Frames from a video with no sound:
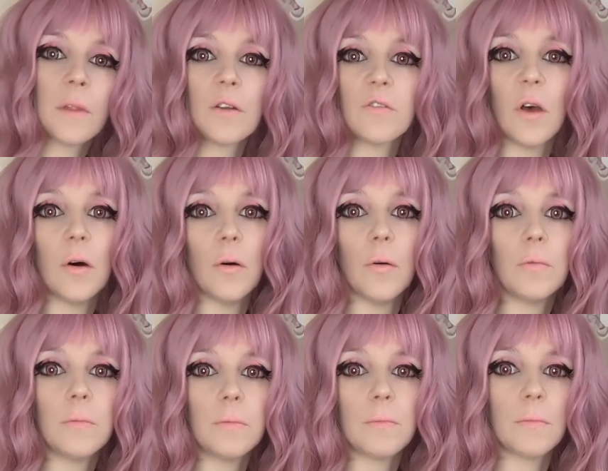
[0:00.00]
So,
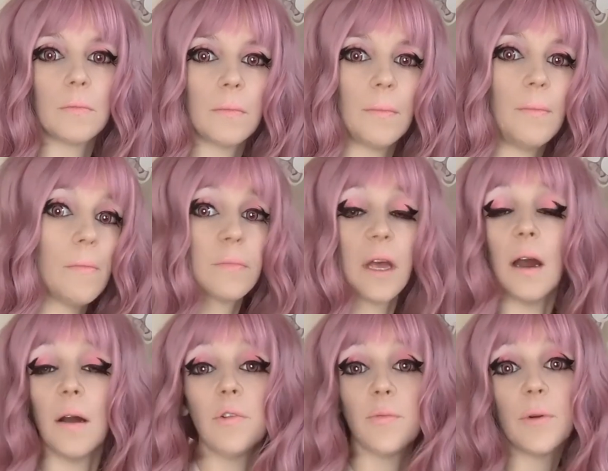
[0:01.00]
yeah,
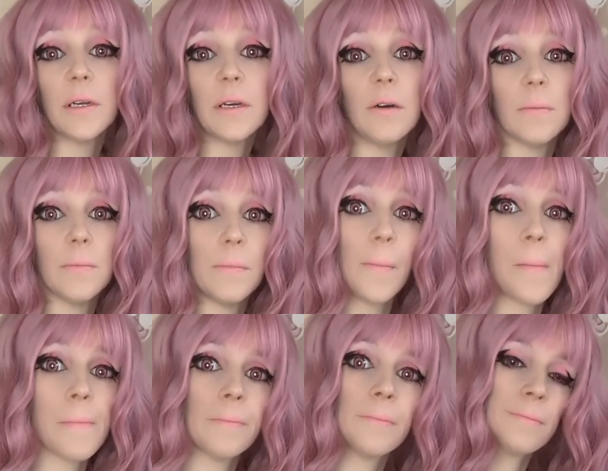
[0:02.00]
it was pretty good.
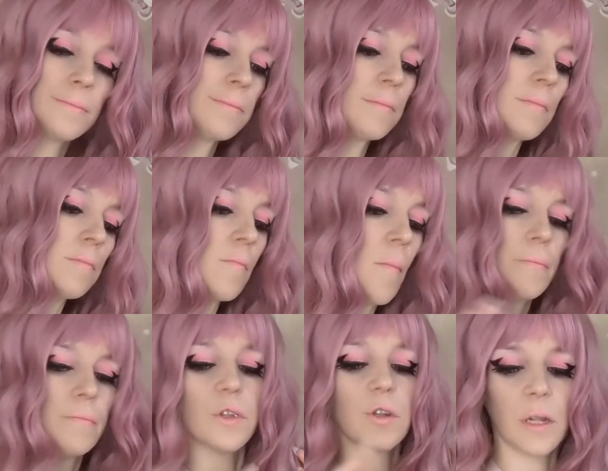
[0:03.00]

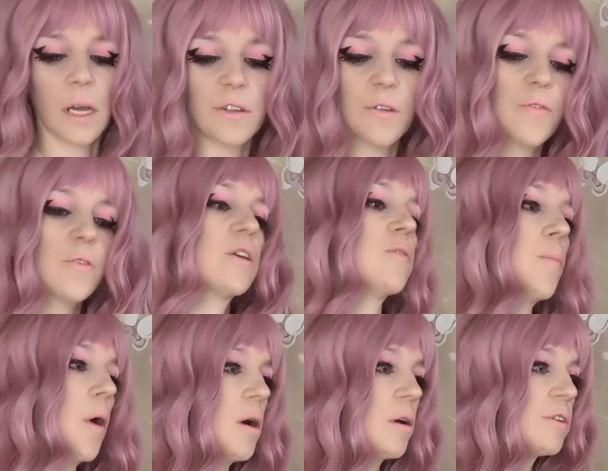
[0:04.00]
So that's it for this
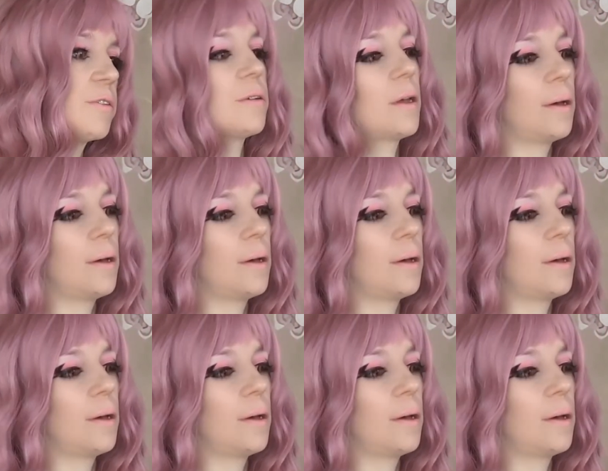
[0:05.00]
box.